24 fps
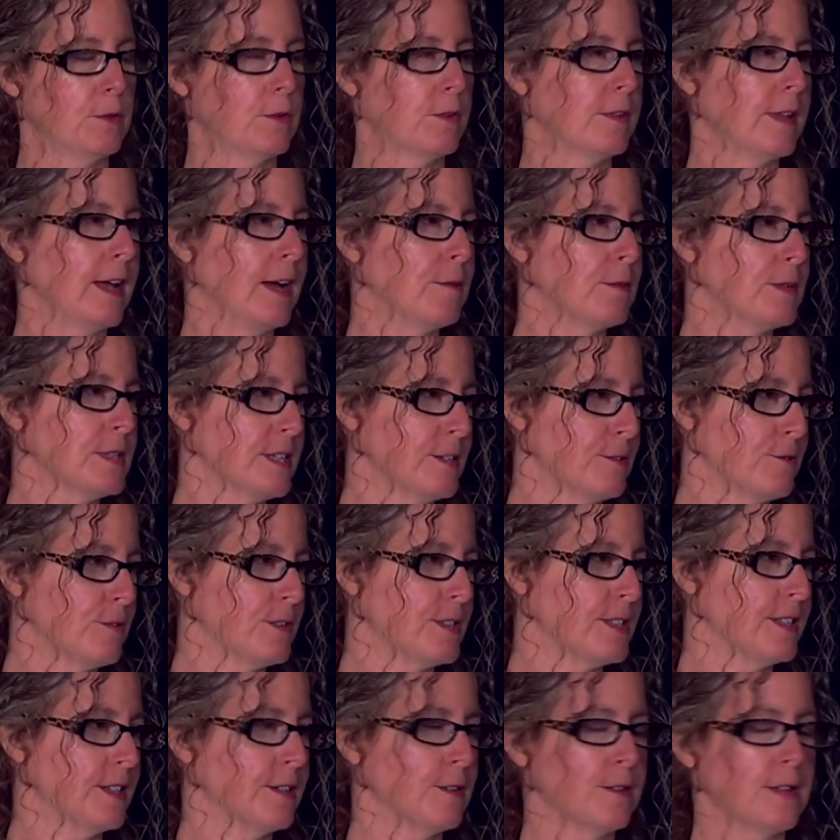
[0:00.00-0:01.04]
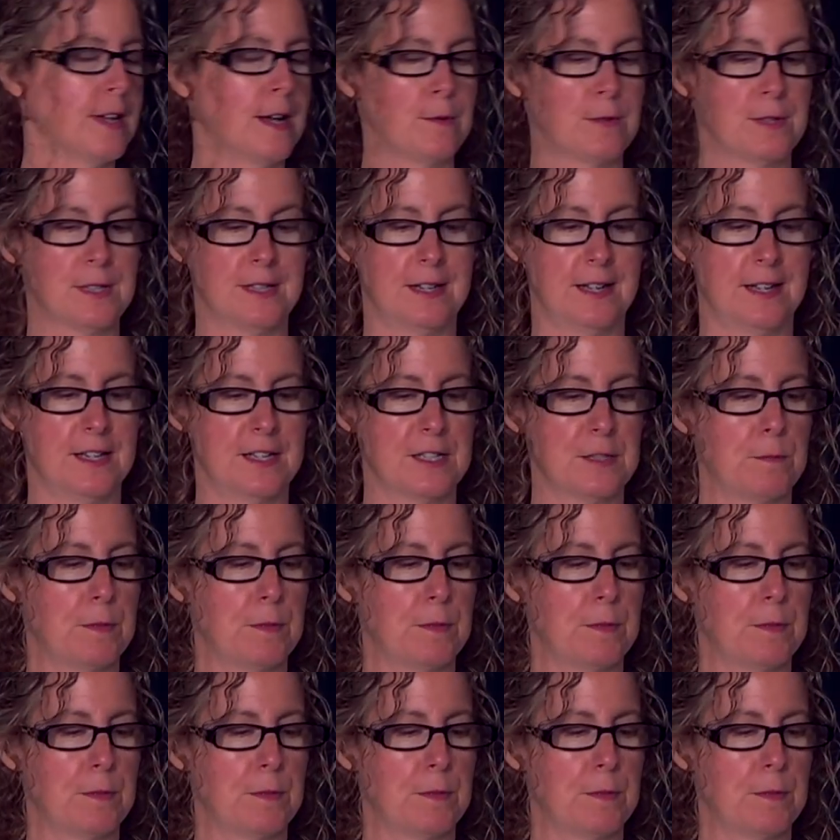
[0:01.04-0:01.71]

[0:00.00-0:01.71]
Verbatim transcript: or that was interesting, or that was nice.